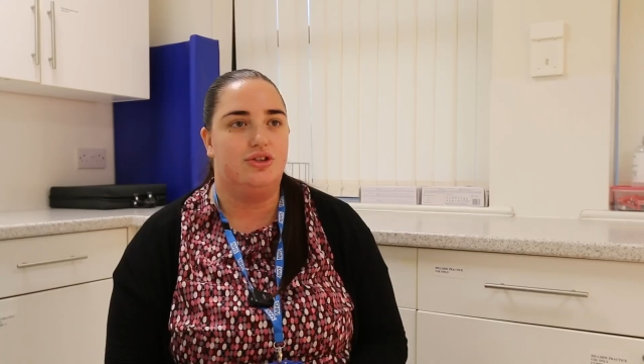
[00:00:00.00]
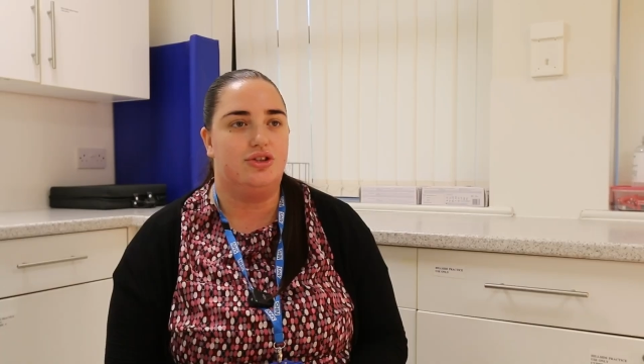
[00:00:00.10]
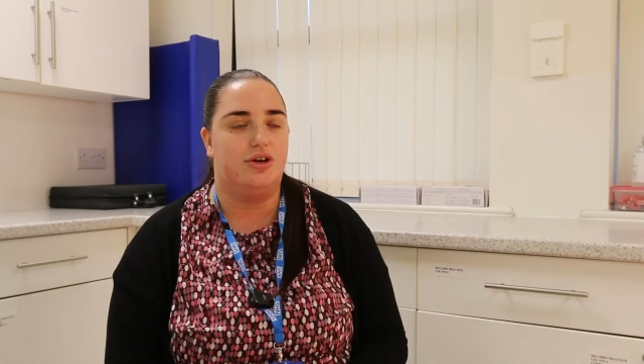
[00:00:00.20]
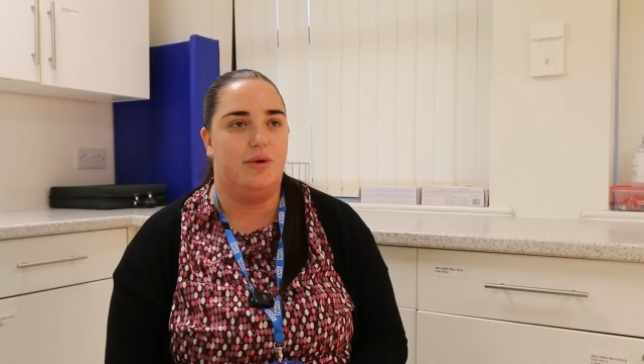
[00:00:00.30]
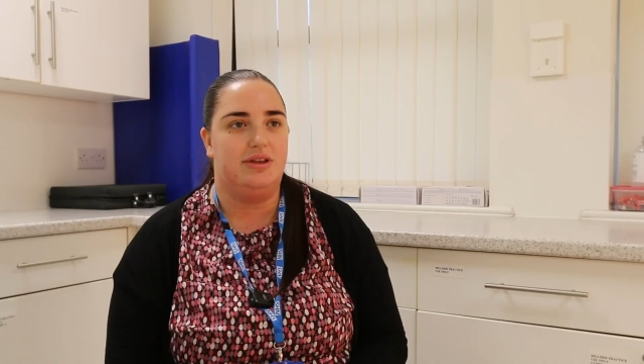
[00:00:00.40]

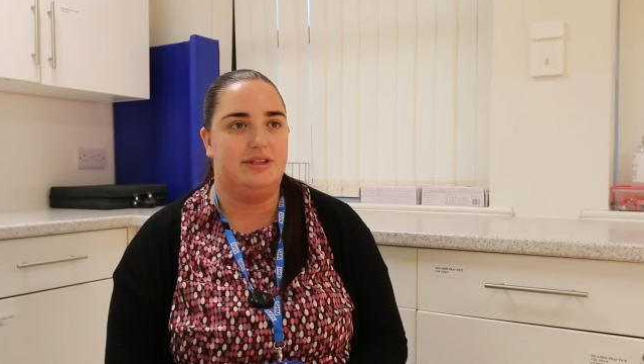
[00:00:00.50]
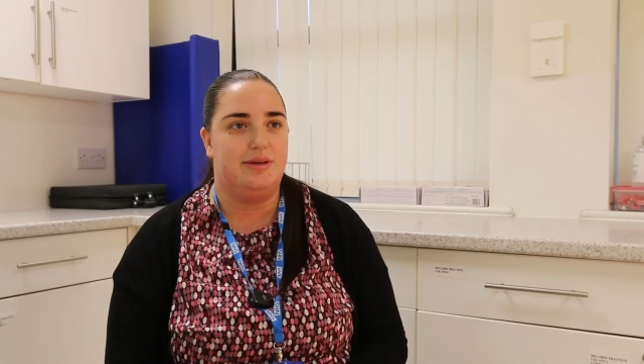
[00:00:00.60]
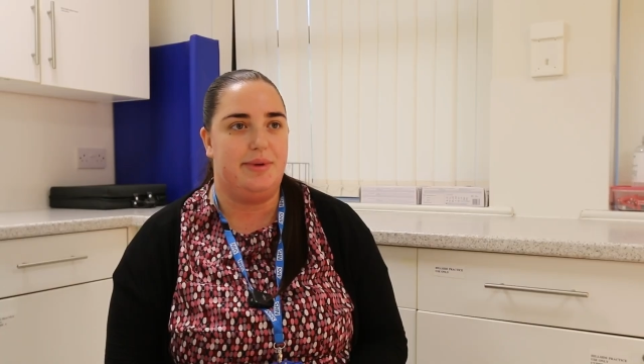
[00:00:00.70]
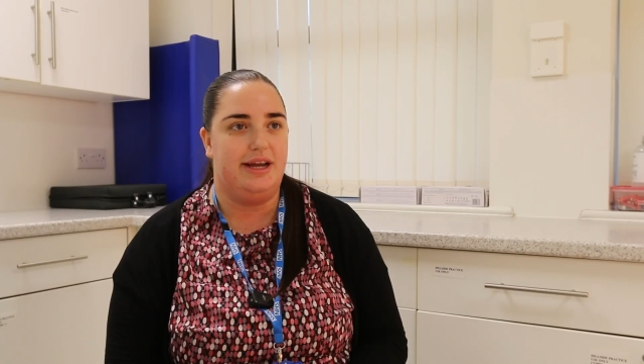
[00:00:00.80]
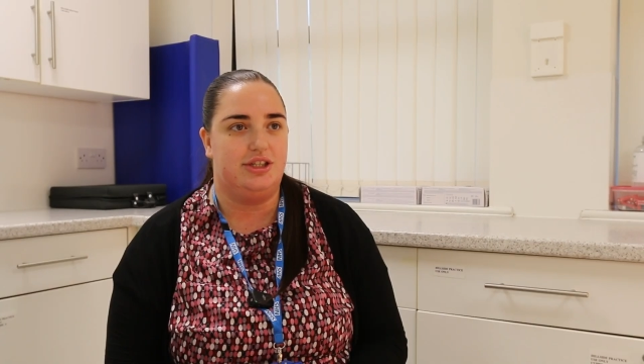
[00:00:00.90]
So once
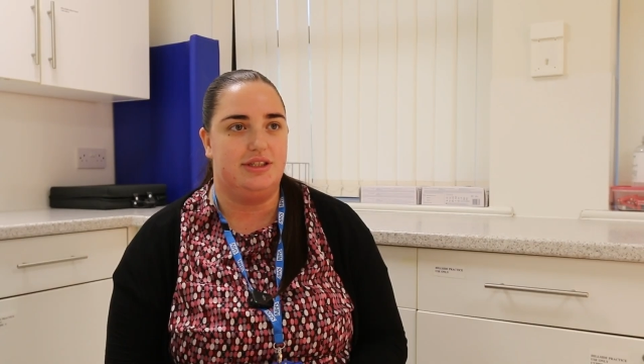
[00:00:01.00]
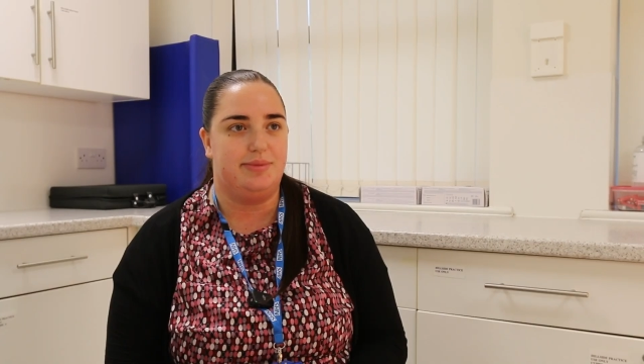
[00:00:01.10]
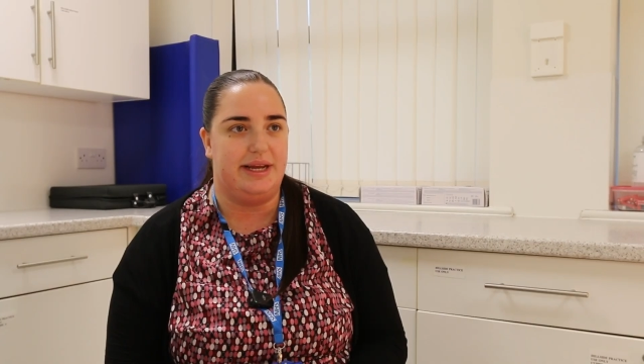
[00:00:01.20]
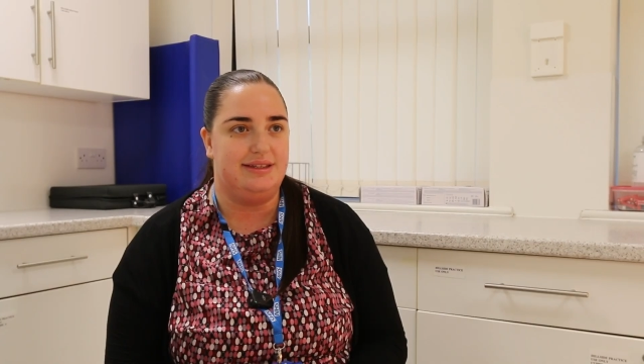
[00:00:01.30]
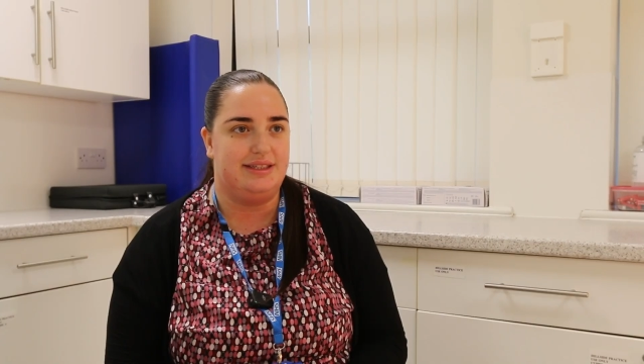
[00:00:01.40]
the patient's
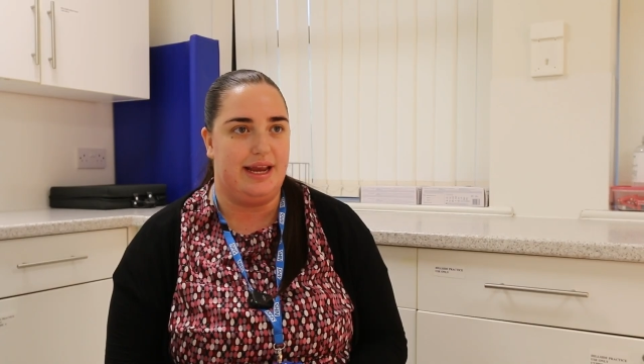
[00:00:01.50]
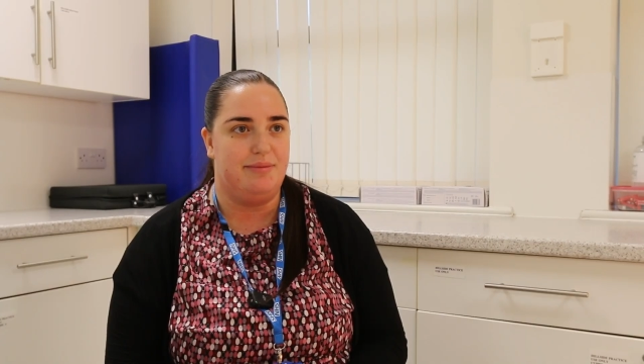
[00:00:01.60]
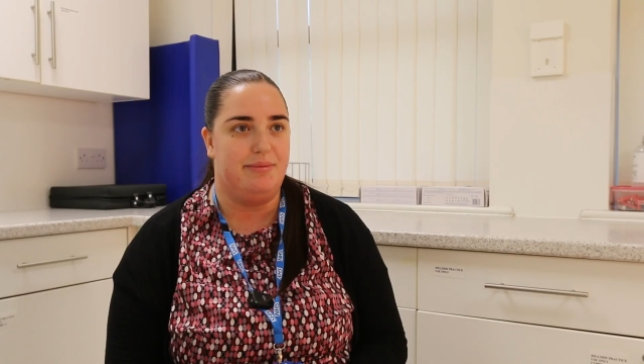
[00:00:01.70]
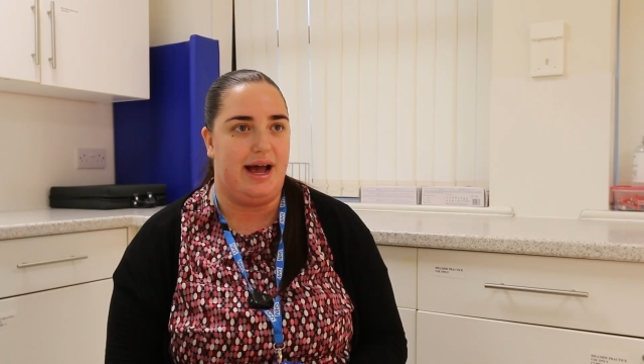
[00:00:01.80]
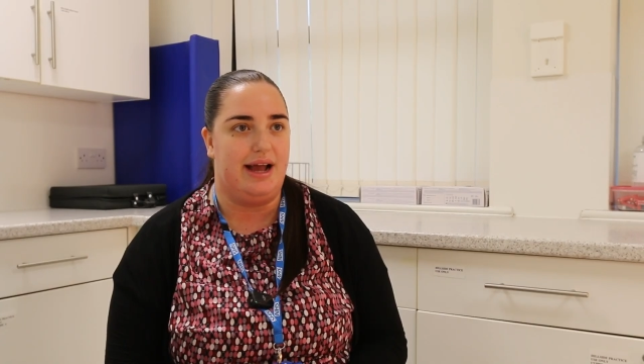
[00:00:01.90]
been
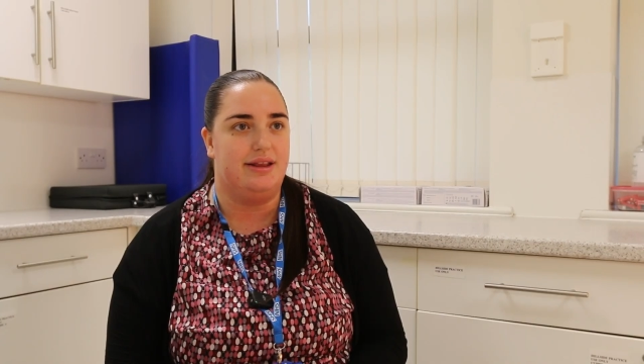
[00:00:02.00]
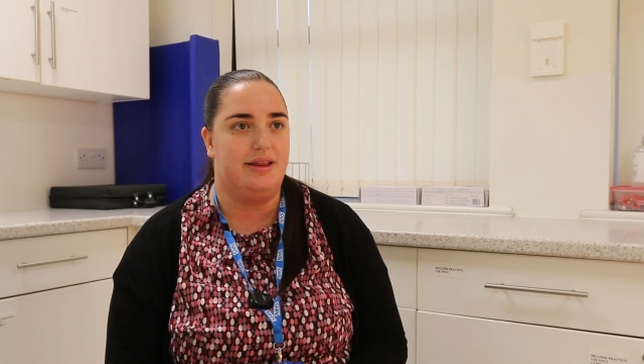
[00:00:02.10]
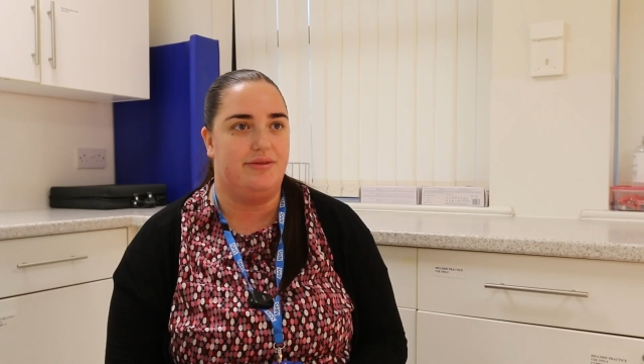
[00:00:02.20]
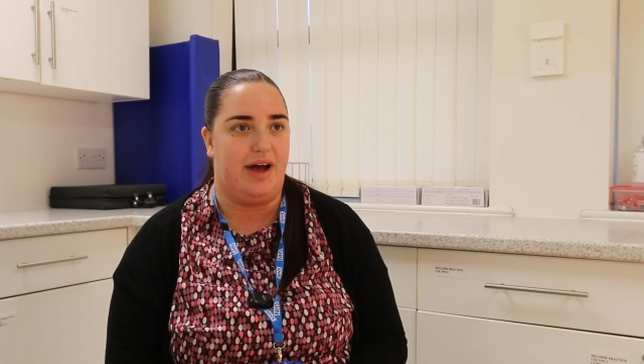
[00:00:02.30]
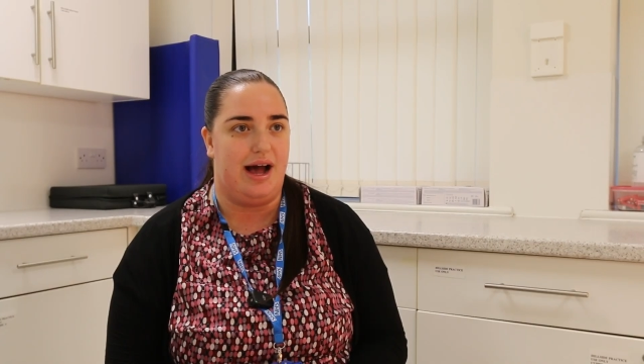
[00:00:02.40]
seen by
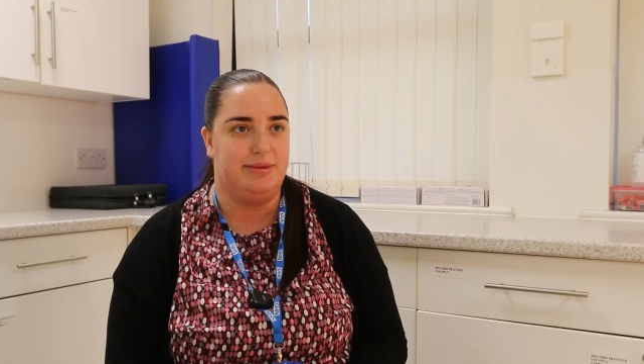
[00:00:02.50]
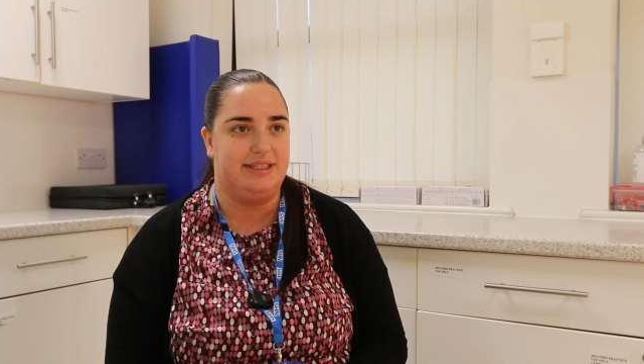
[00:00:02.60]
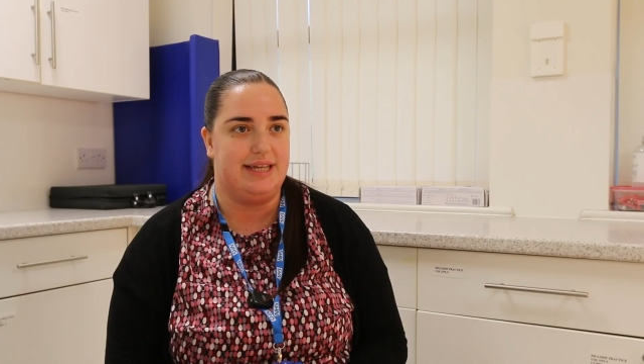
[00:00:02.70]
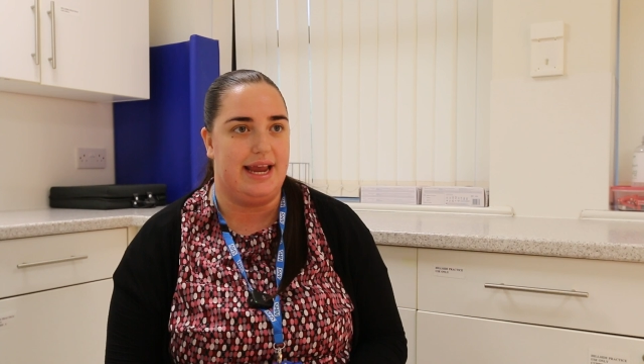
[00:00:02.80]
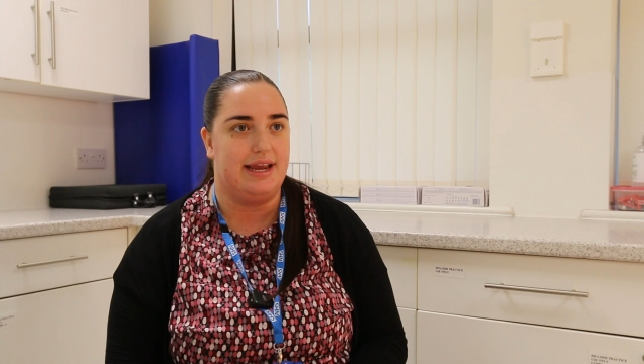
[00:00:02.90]
the
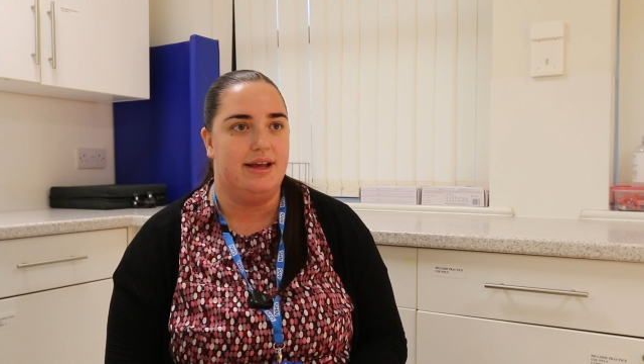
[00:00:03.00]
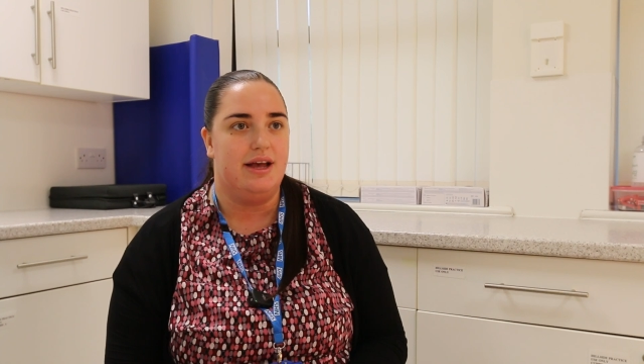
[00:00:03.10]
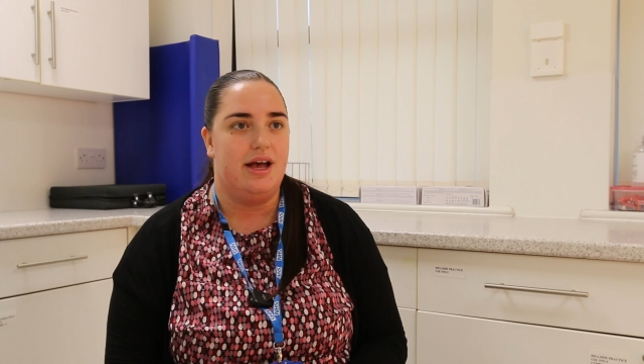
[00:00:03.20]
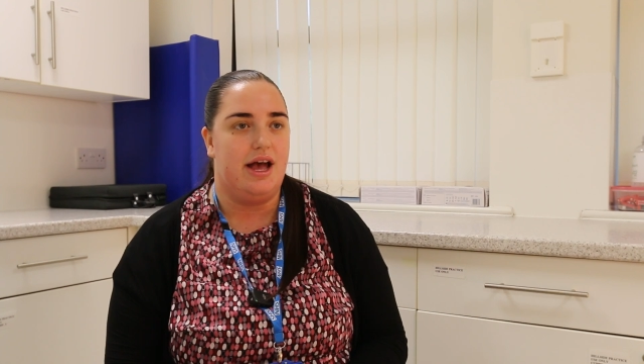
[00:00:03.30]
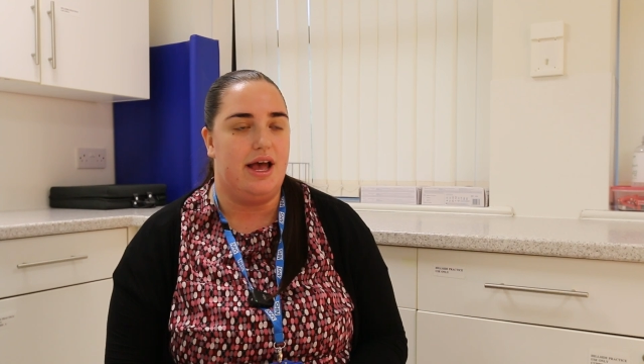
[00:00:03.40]
pharmacy,
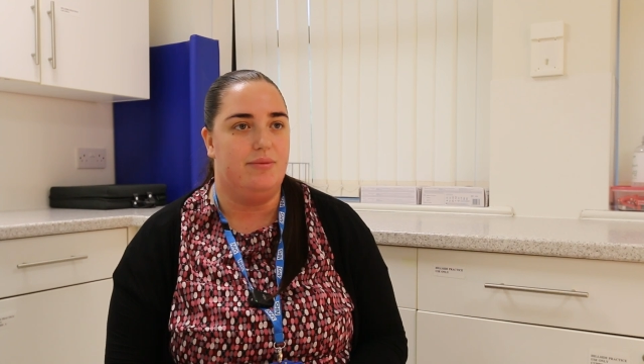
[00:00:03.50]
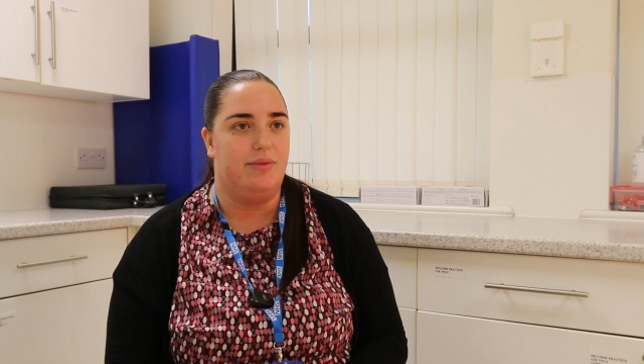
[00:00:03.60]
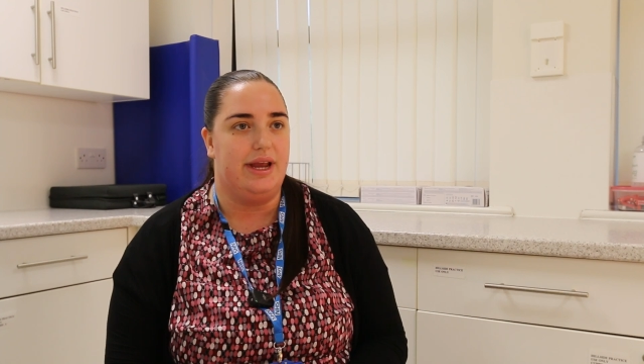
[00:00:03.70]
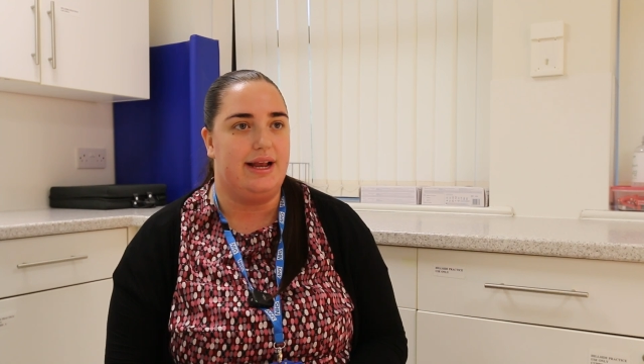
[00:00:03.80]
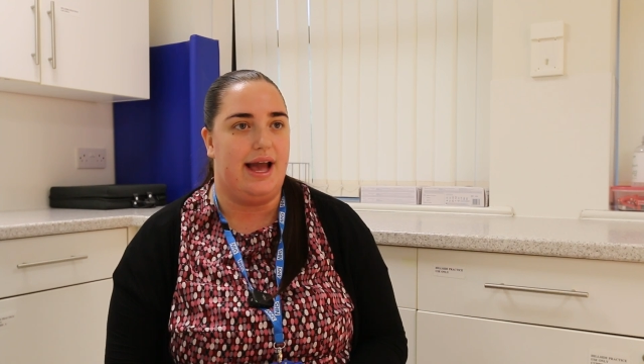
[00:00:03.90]

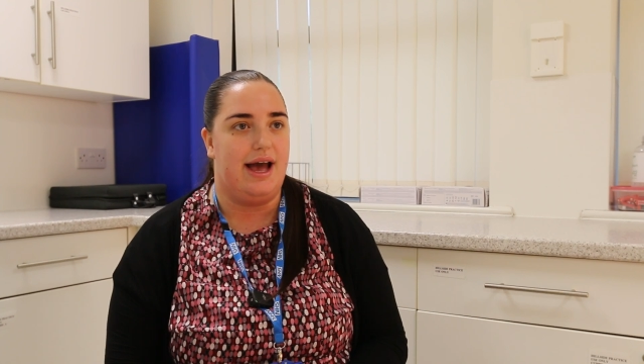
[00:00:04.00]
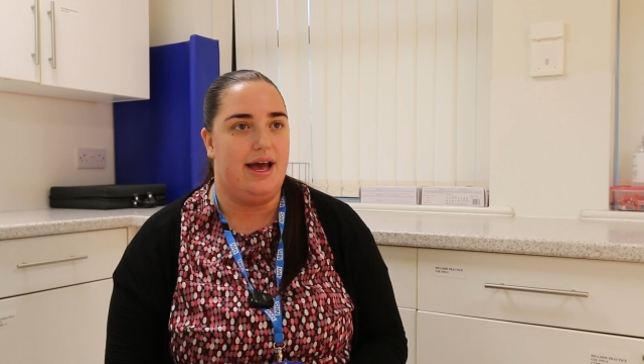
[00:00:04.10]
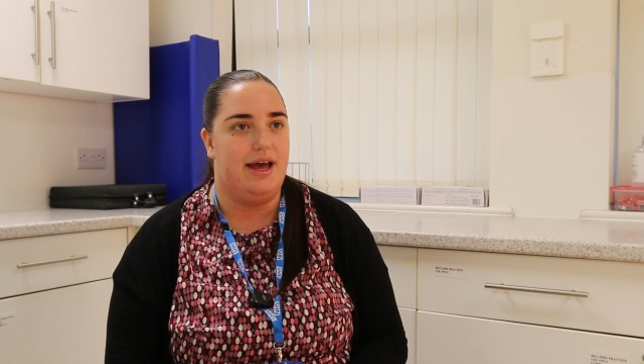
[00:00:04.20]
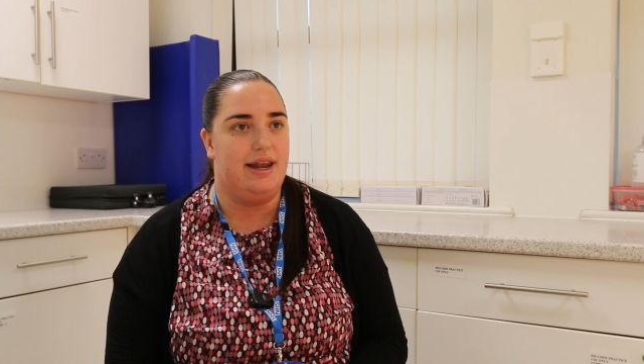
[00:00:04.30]
we get a